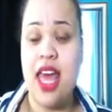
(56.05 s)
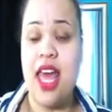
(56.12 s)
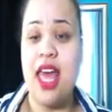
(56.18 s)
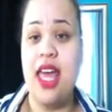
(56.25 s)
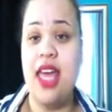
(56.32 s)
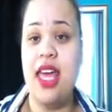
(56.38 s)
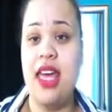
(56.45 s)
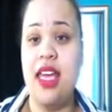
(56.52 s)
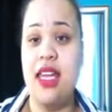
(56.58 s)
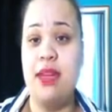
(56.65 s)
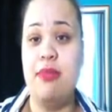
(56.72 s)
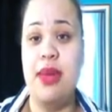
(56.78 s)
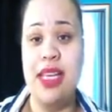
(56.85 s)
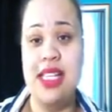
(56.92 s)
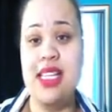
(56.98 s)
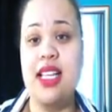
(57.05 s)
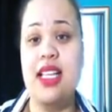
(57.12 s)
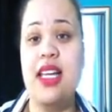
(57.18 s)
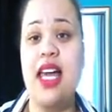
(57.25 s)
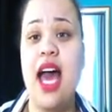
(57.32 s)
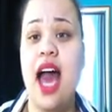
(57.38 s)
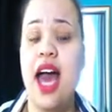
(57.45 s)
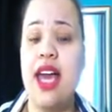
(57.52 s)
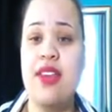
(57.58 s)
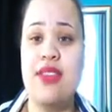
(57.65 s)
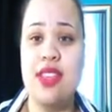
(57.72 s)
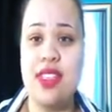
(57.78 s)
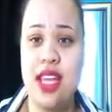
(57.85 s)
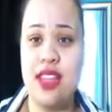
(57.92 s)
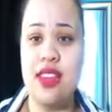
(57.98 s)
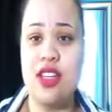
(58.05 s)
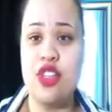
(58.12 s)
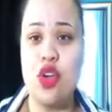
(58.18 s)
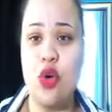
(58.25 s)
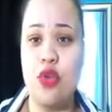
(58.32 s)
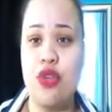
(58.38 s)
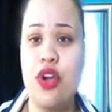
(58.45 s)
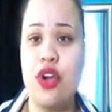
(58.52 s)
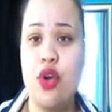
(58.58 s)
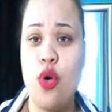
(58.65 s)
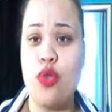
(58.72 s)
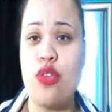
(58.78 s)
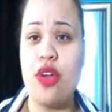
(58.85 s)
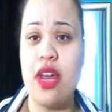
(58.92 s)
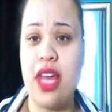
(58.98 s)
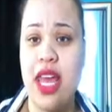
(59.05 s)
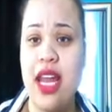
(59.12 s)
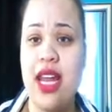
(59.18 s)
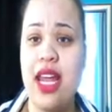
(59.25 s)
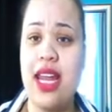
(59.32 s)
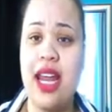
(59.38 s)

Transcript: And basically, I have said this over and over again,